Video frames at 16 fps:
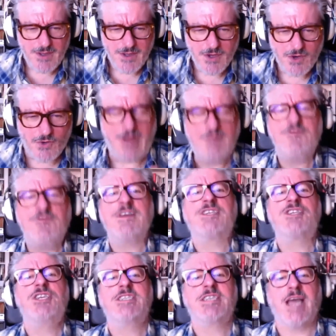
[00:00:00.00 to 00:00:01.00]
Crime
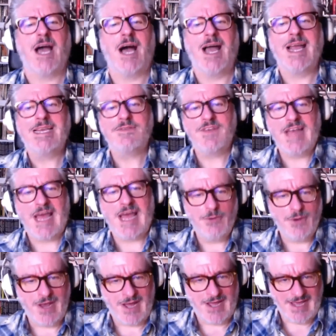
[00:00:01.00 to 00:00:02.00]
fiction is kind of an
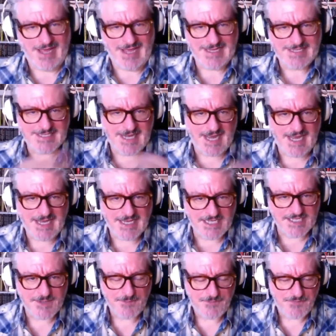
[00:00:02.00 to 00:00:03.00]
outlier. It
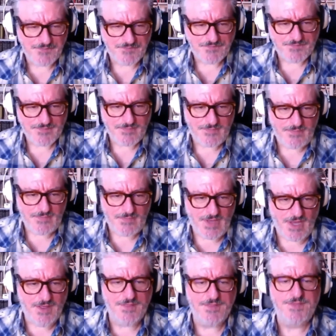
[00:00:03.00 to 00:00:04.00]
takes
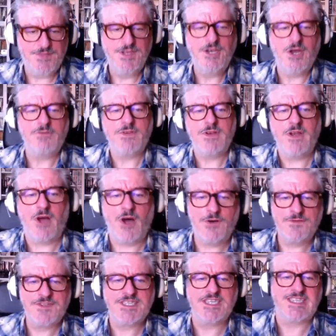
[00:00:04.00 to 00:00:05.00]
the novel
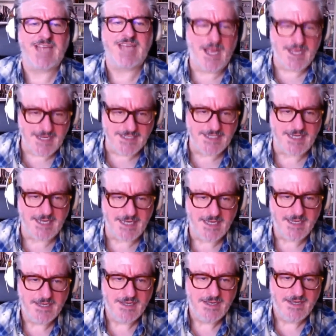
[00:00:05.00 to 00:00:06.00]
of society
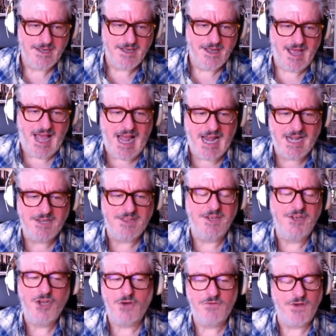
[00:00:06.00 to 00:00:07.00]
and the
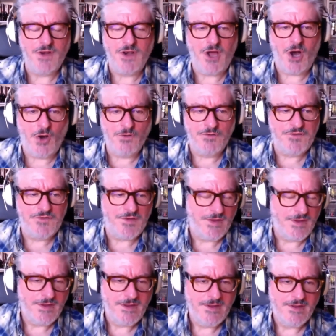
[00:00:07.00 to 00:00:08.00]
novel of
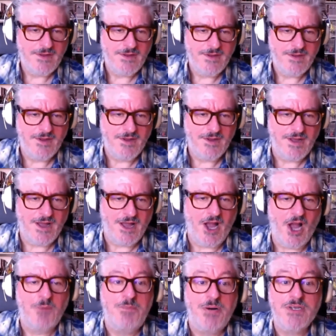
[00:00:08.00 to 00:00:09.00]

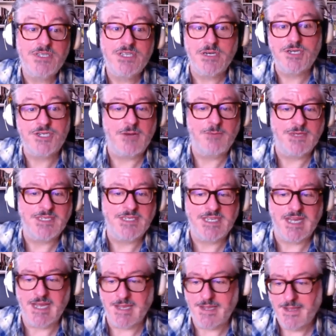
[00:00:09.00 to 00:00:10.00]
a puzzle, shall we
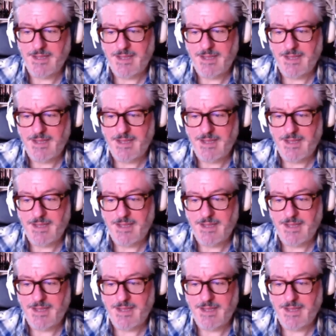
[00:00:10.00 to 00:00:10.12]
say,